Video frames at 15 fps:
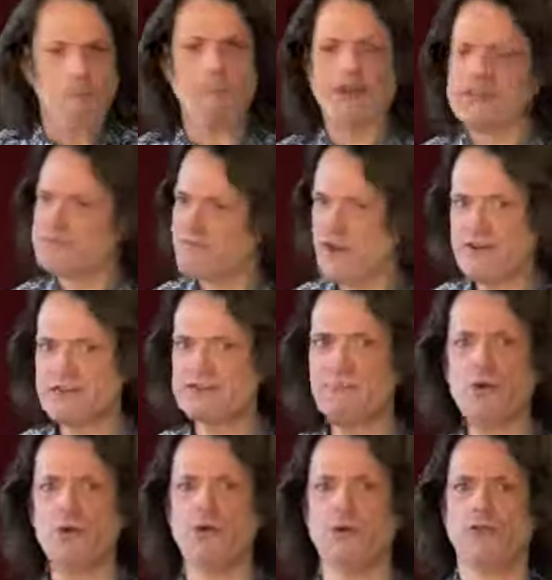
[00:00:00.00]
But it's very
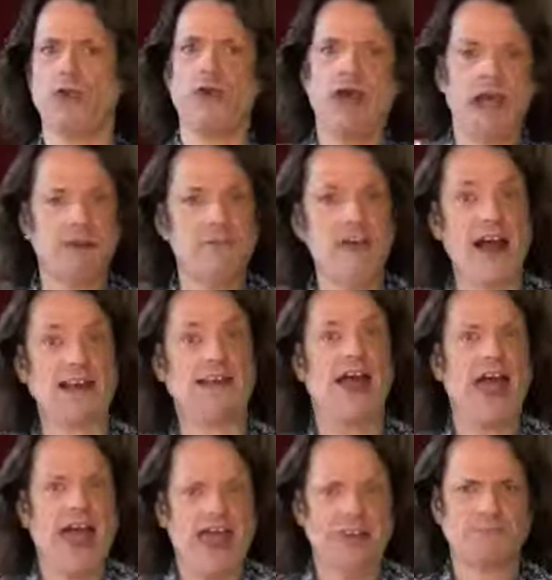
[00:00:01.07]
smooth. In fact,
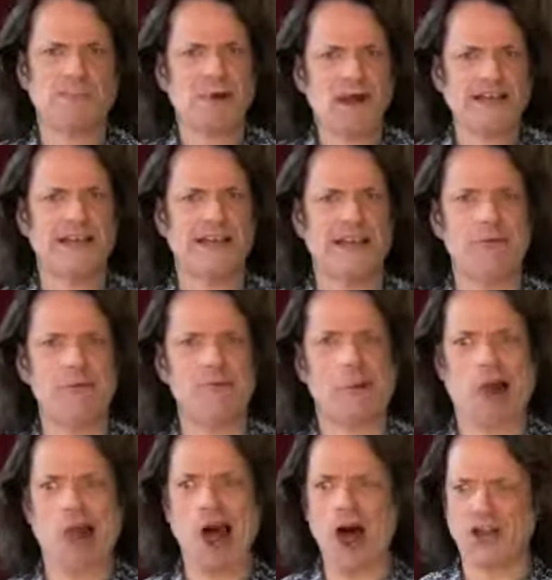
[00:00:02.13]
it's practically
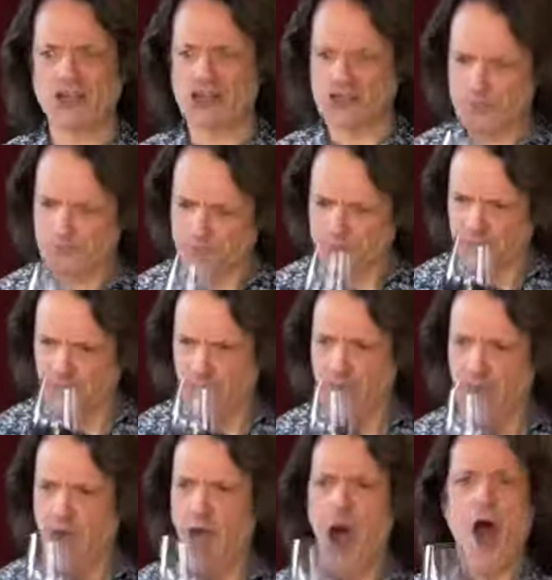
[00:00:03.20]
plush.
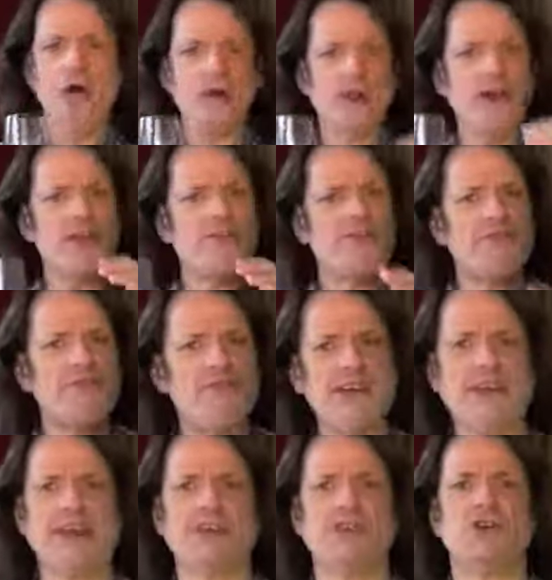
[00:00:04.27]
Only on the
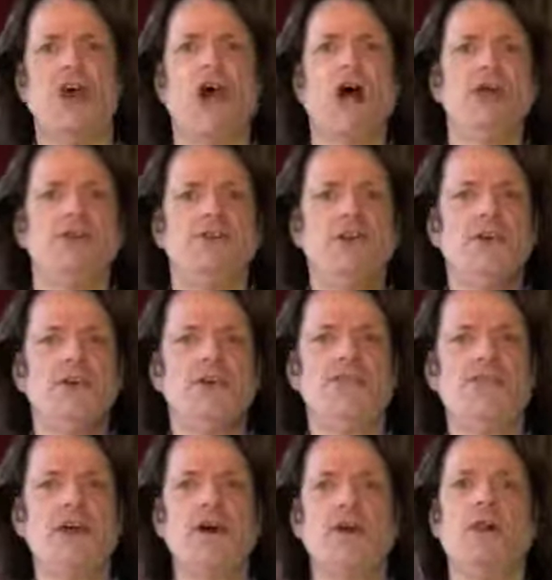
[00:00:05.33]
finish do you
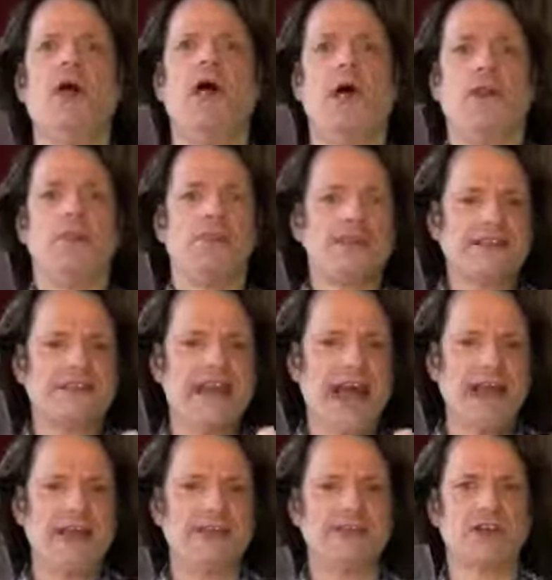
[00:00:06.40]
feel the
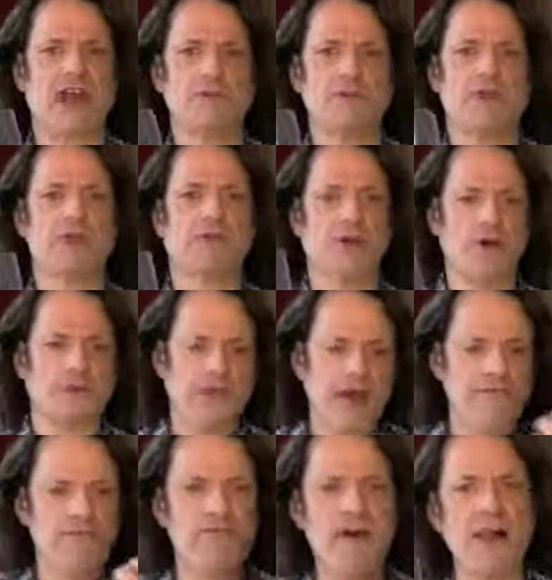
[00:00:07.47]
tannins coming through.
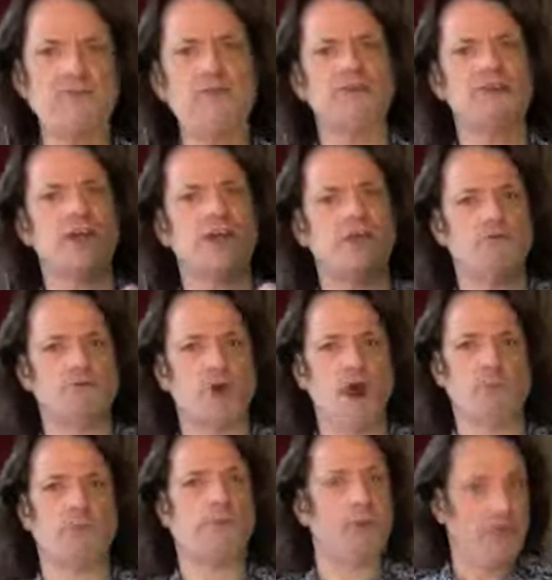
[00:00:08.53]
They're velvety and
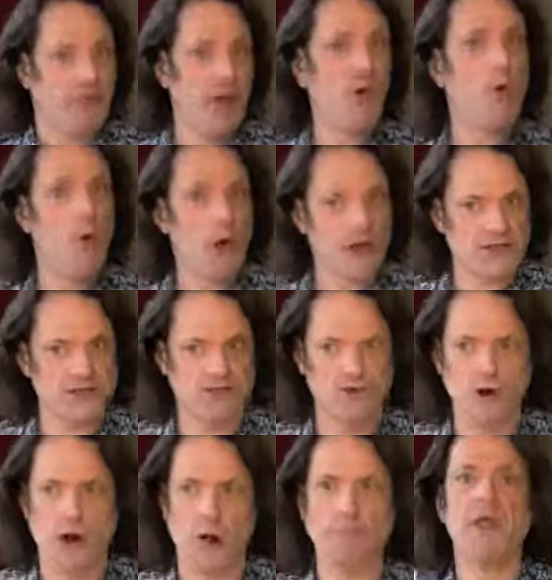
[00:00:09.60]
ripe, but they're quite
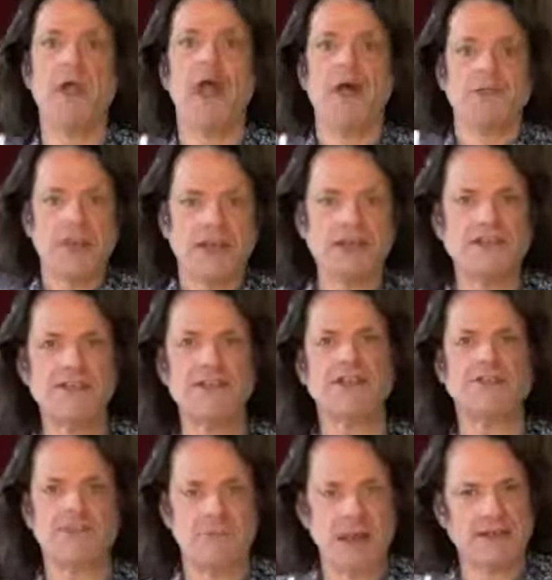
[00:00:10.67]
strong. The
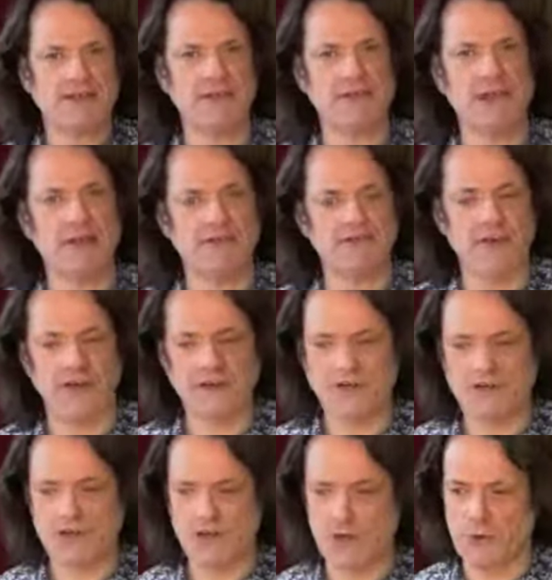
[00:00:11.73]
acidity makes itself
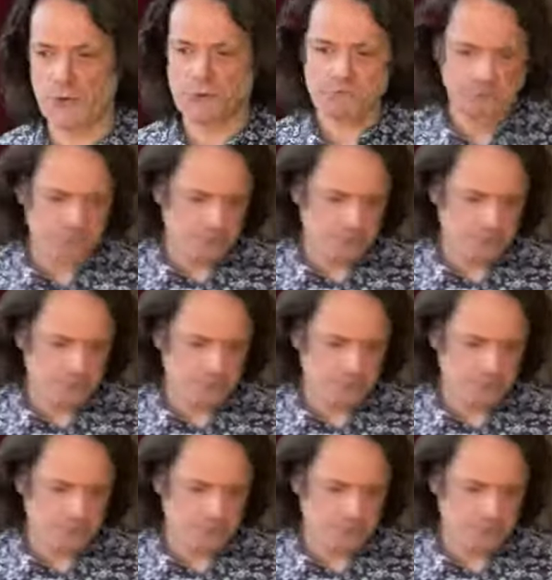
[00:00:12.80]
felt too.